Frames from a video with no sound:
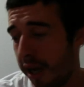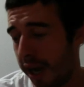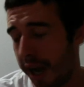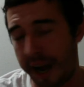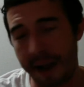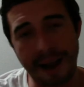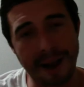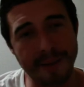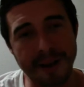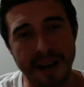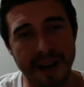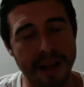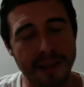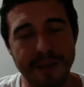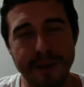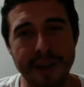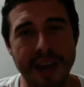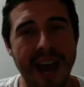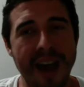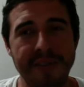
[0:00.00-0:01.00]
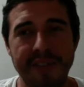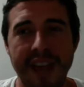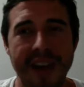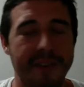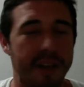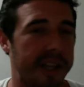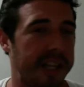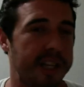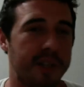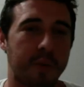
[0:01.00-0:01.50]
I mean, you have to have
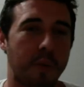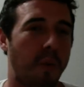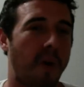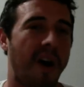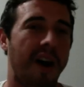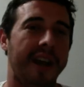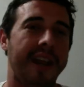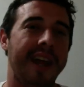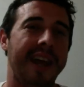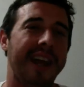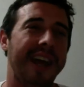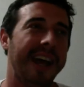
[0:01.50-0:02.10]
at least one.